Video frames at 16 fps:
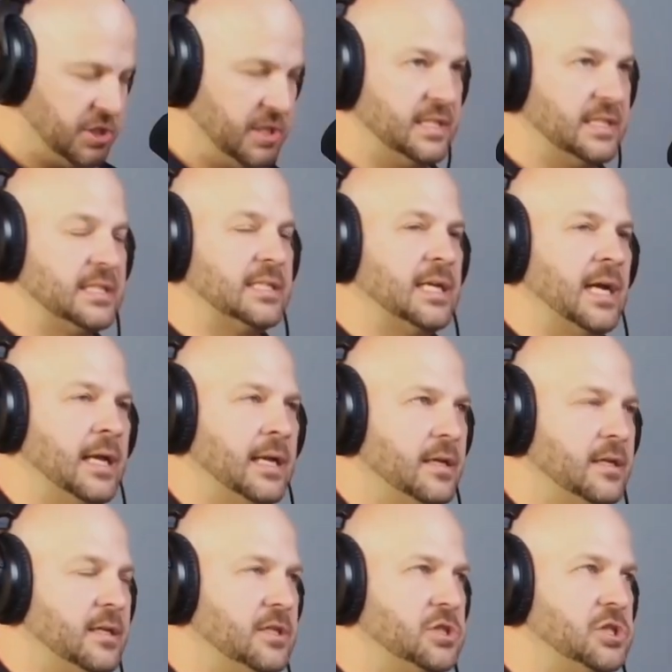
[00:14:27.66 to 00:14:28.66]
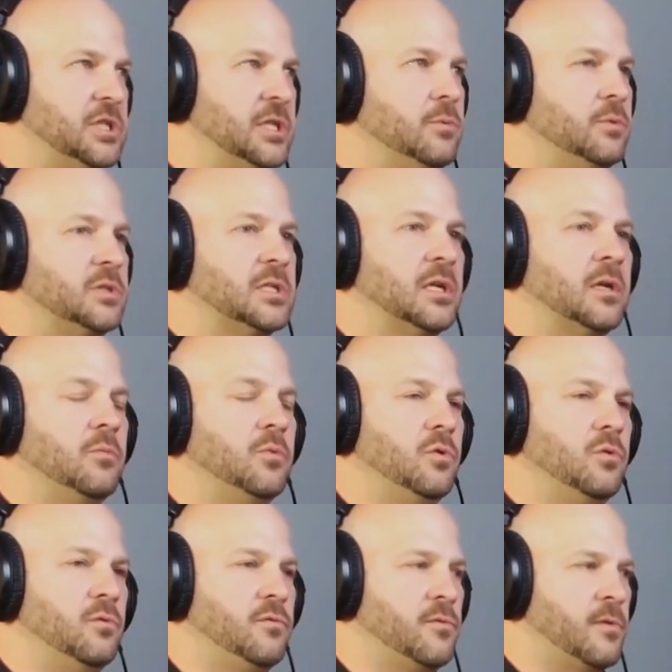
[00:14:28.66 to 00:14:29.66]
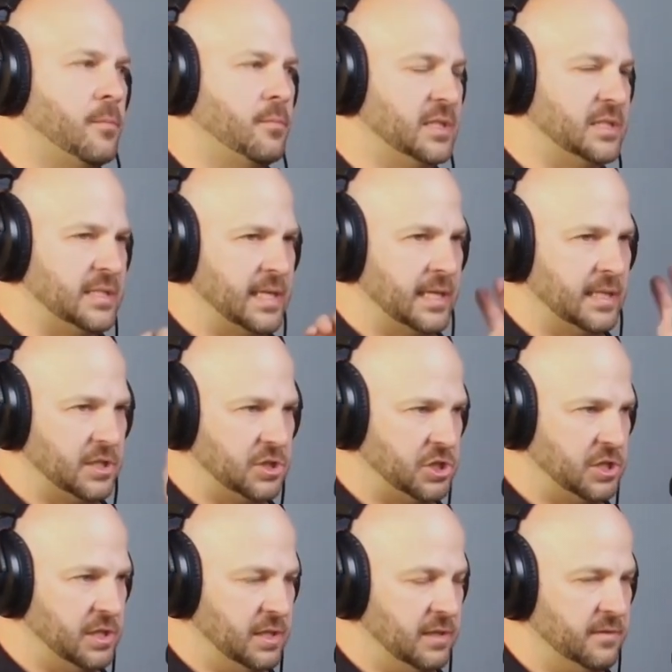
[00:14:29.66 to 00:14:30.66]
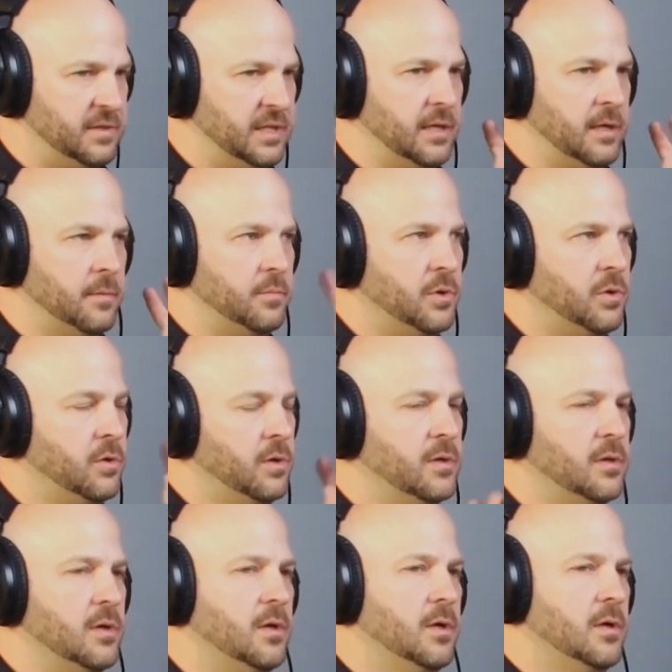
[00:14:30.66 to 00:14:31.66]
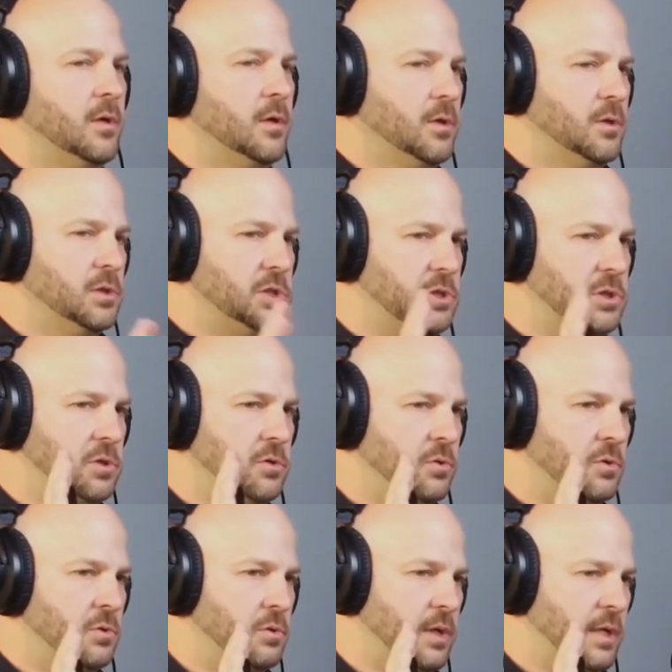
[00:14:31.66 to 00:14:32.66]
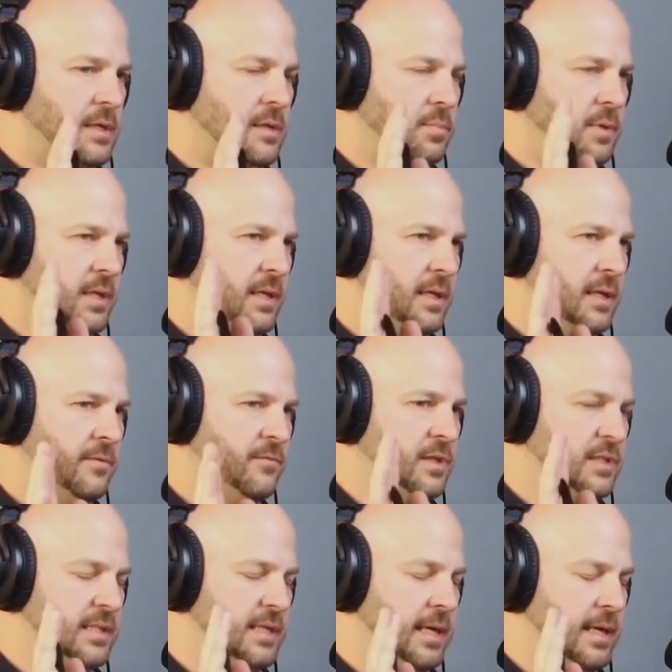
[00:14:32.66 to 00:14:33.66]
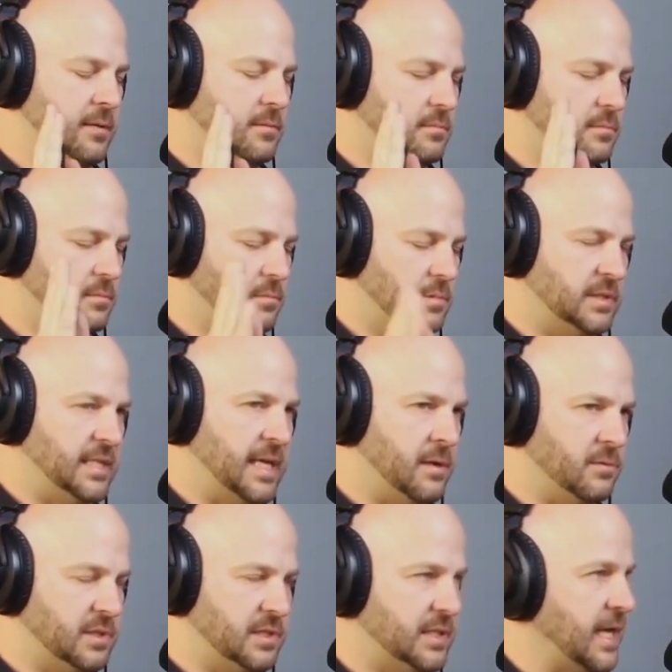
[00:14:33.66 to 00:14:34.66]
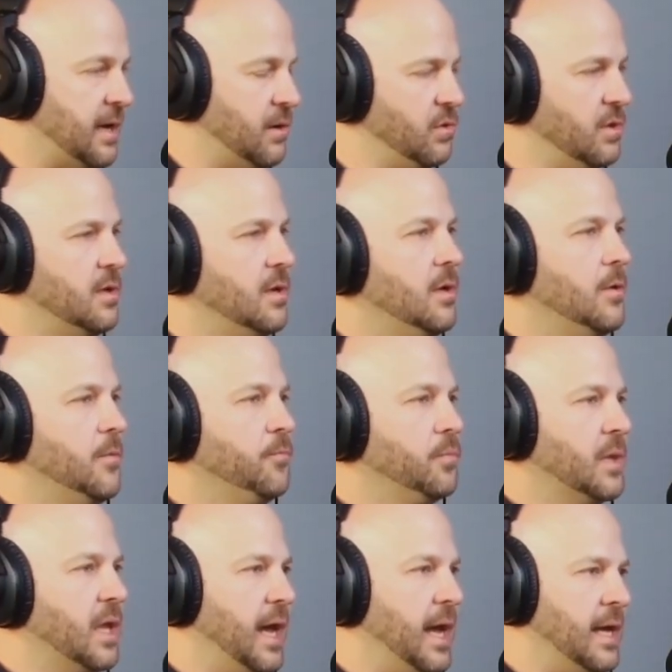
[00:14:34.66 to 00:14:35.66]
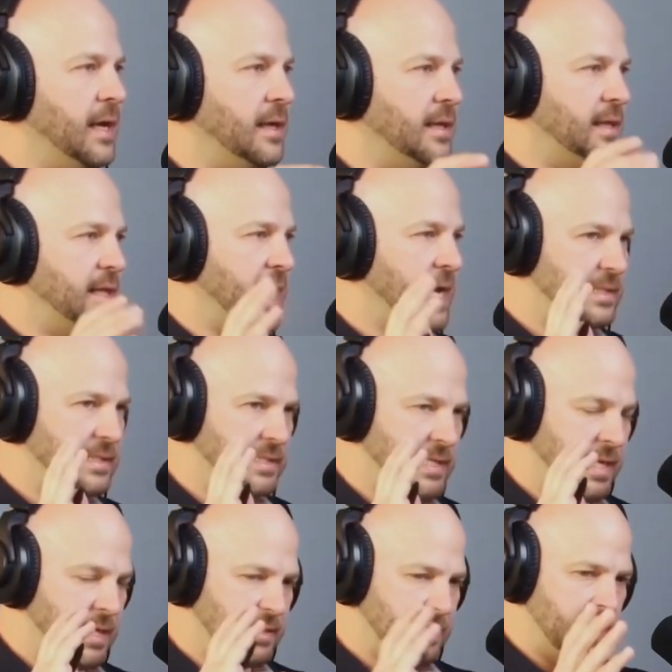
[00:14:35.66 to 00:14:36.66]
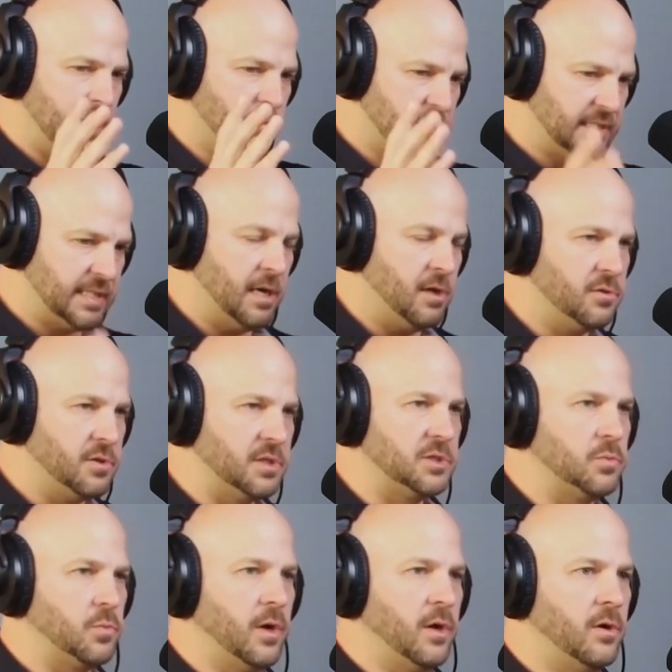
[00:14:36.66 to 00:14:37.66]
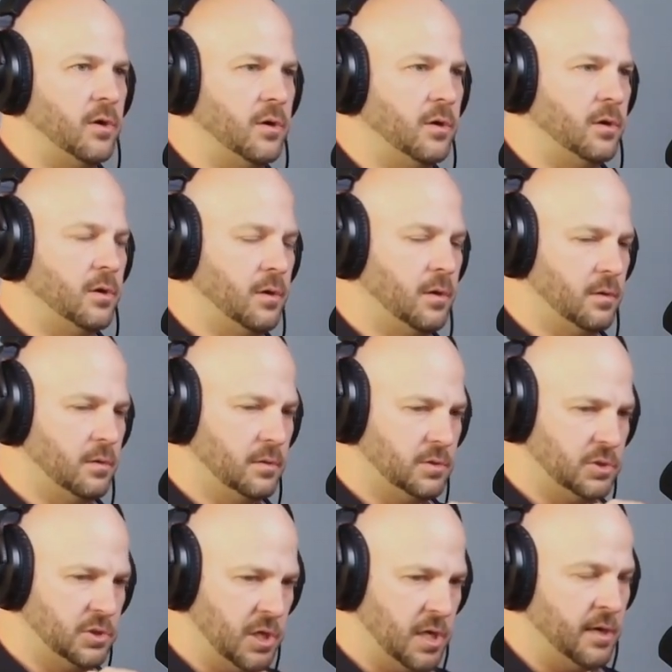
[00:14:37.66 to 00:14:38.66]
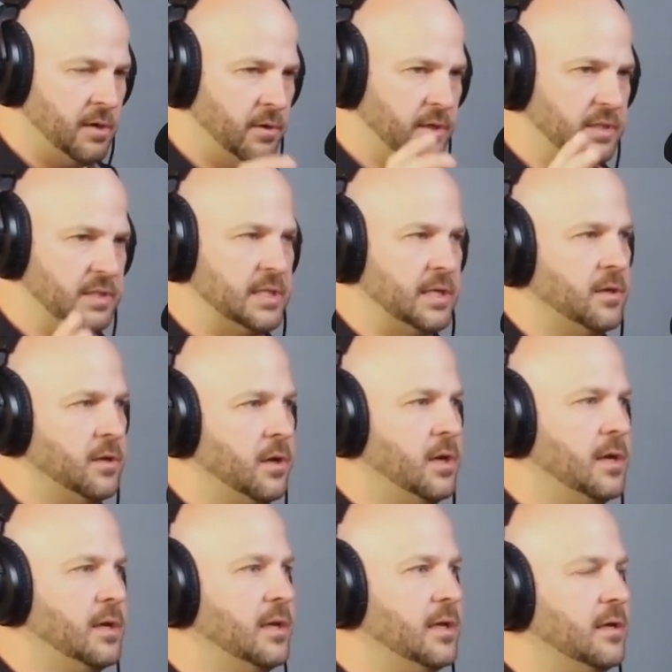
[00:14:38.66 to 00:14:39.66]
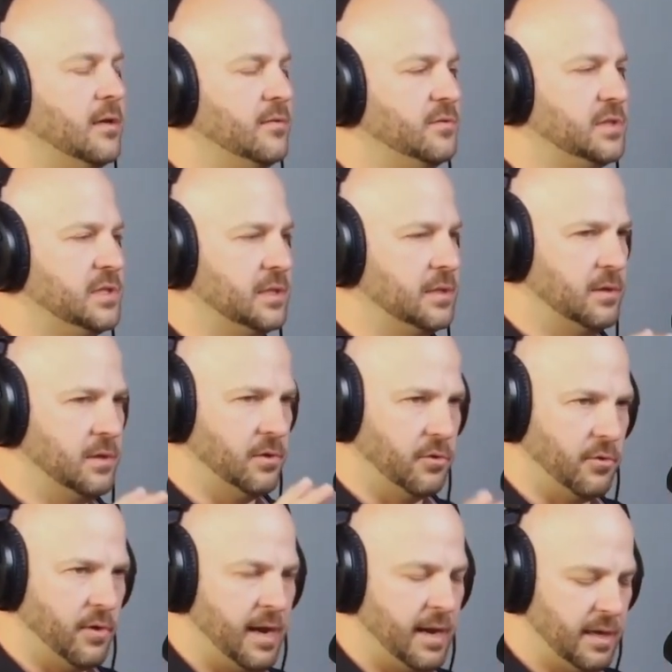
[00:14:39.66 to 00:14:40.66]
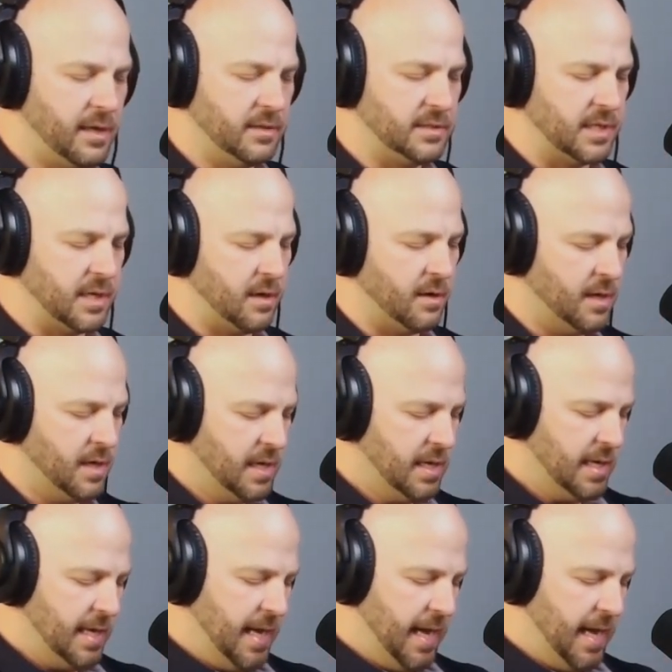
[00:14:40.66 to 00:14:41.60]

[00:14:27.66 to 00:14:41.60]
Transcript: she decided she was going to move from the state that she lived in up north to a completely different state down south. And that state down south is where her daughter and son-in-law lives and her grandkids are.